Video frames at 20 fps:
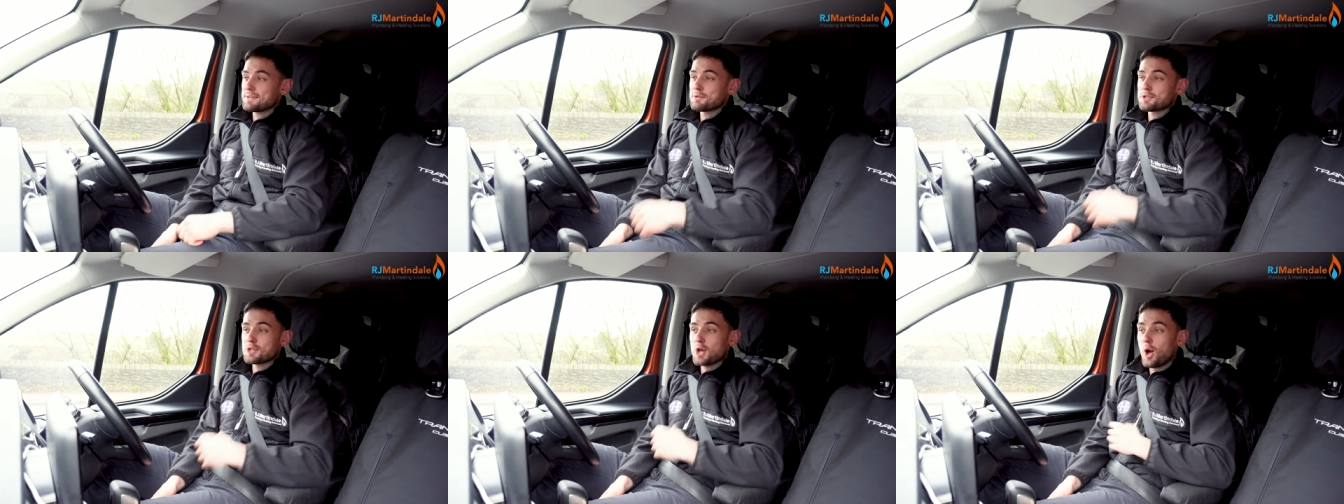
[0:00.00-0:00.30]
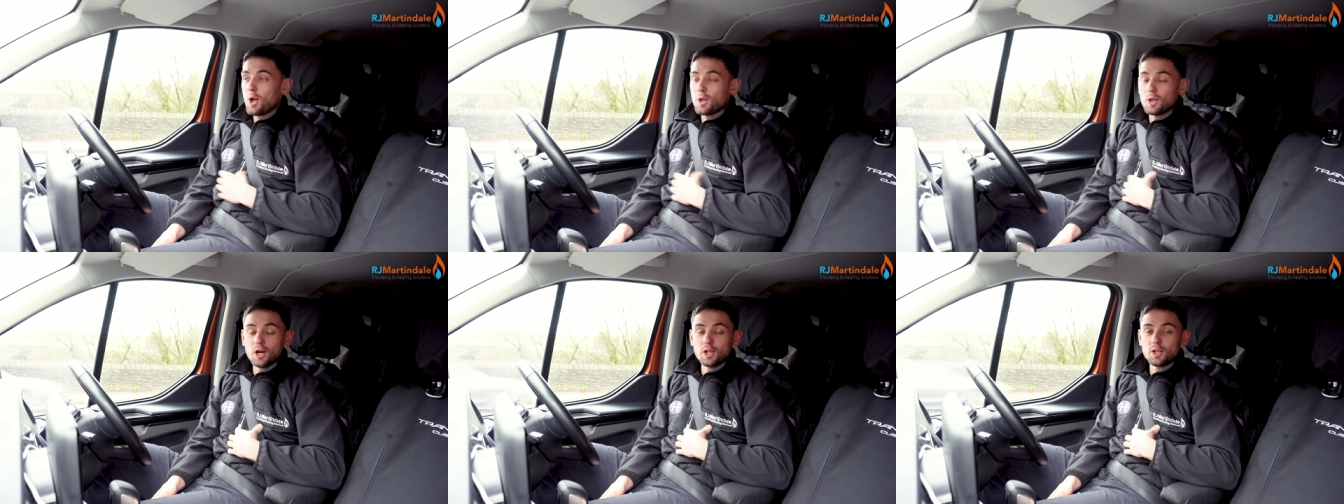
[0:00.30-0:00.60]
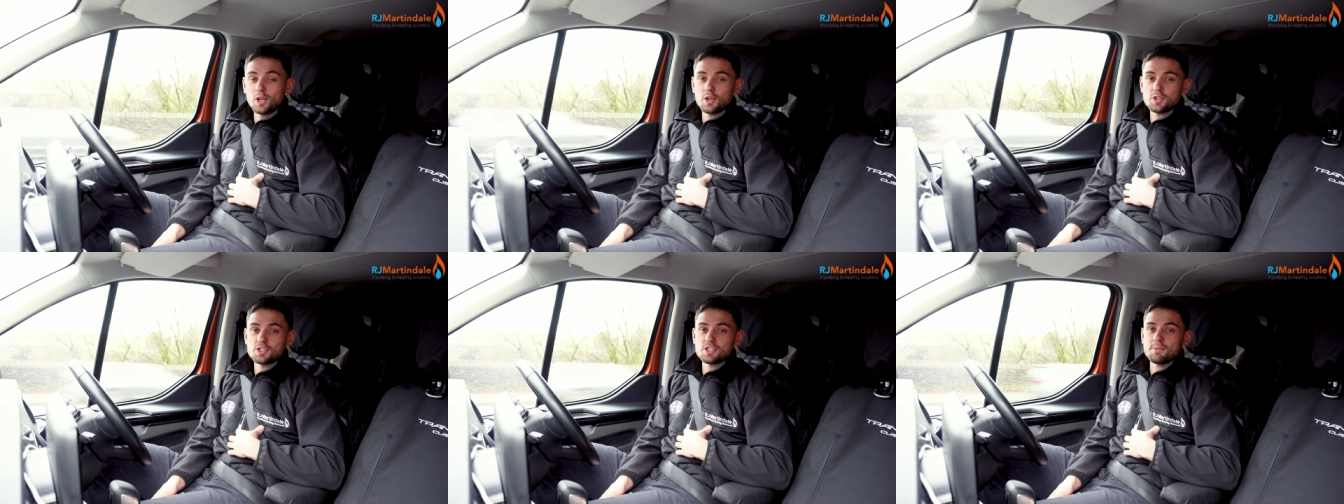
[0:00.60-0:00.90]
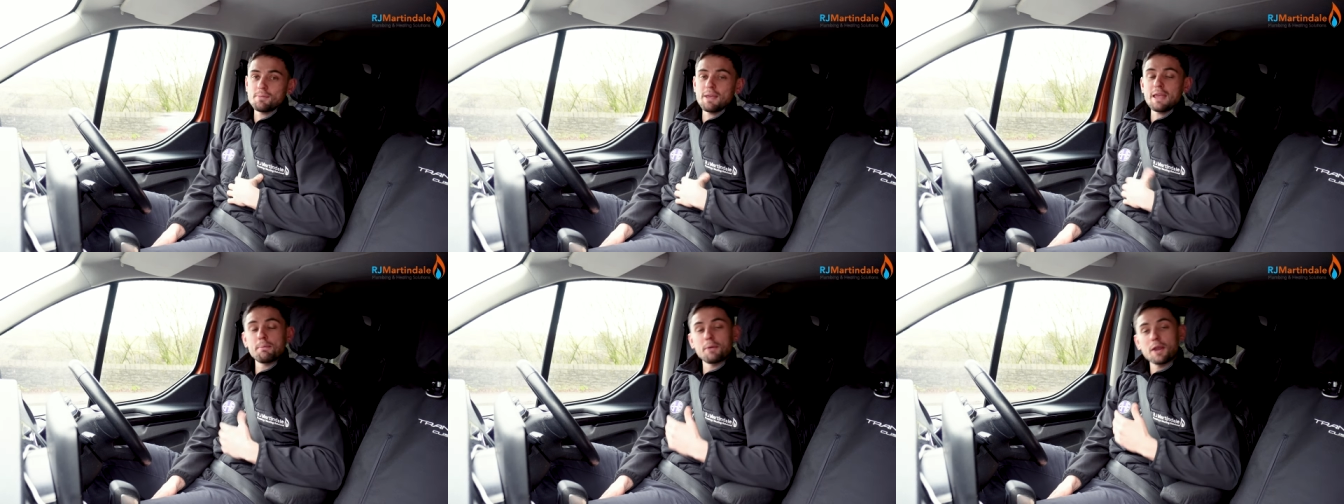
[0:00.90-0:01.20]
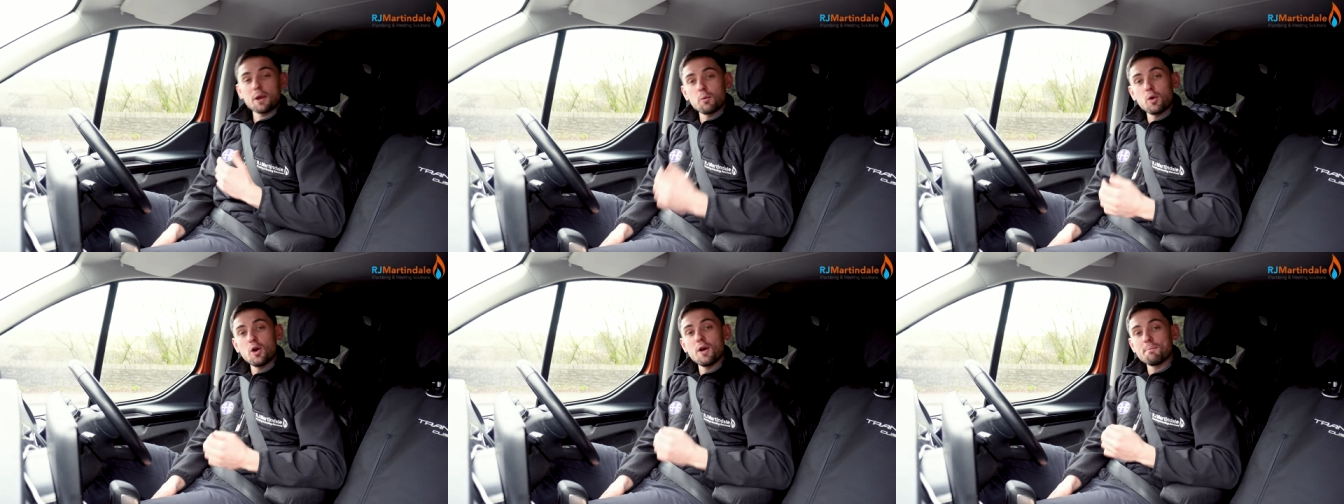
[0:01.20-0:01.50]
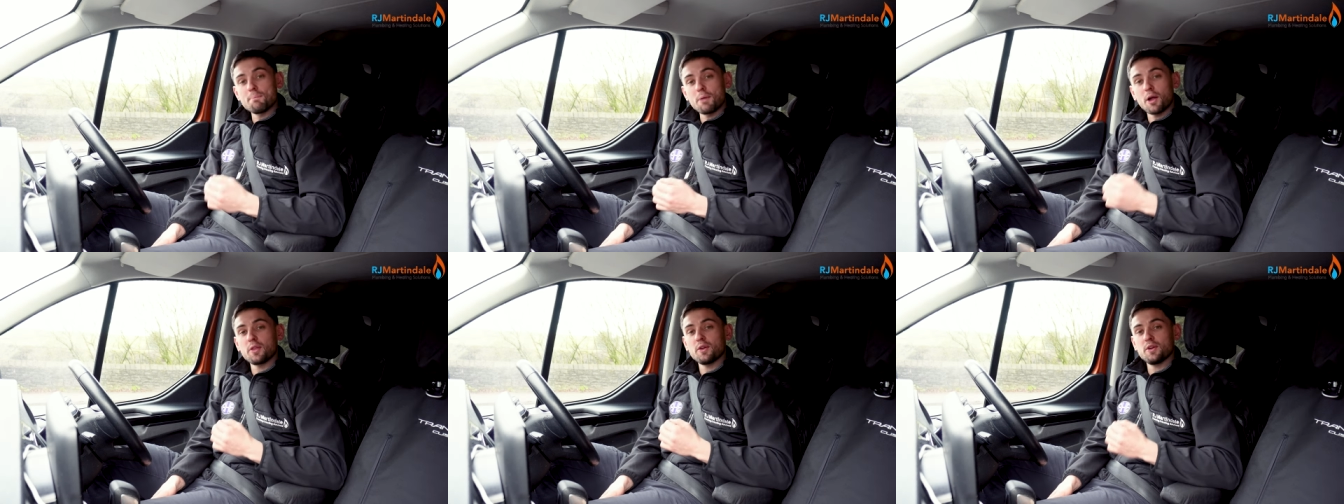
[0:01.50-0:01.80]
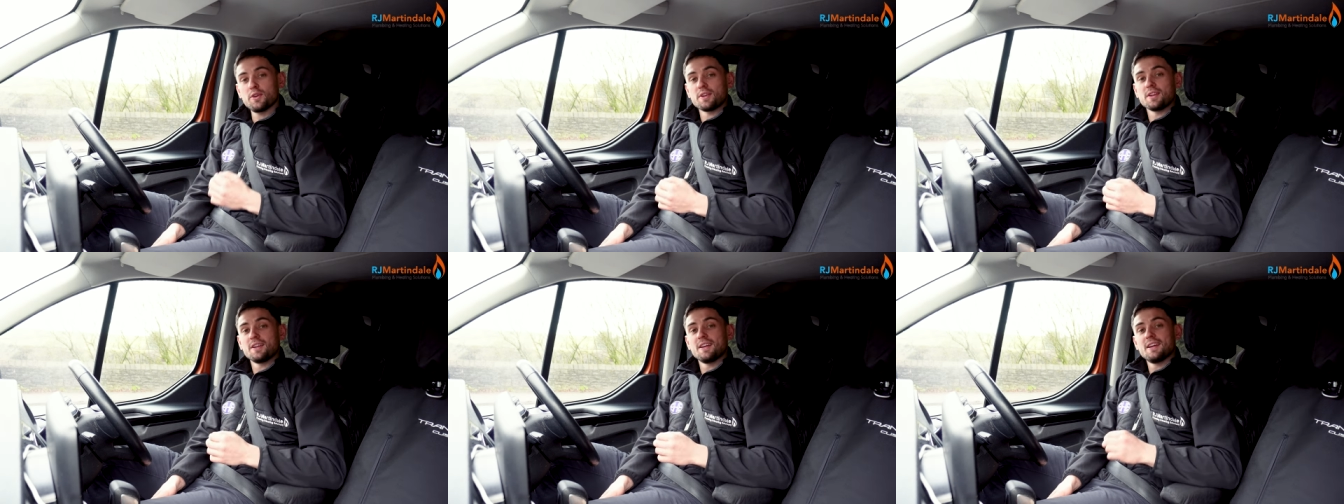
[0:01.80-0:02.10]
It was all at a loss to me, but I weren't
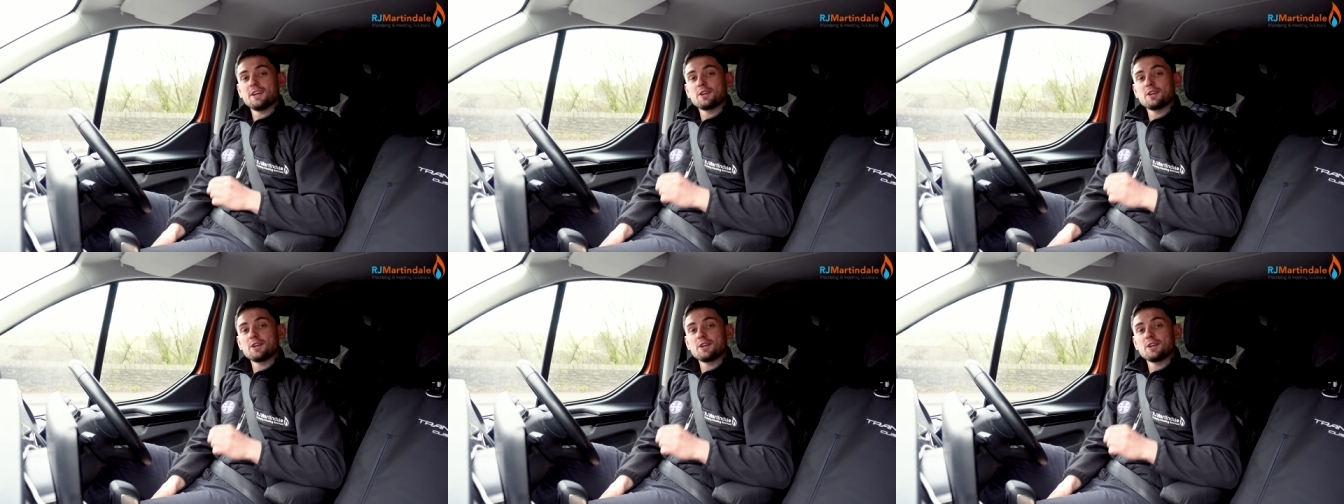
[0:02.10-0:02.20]
bothered,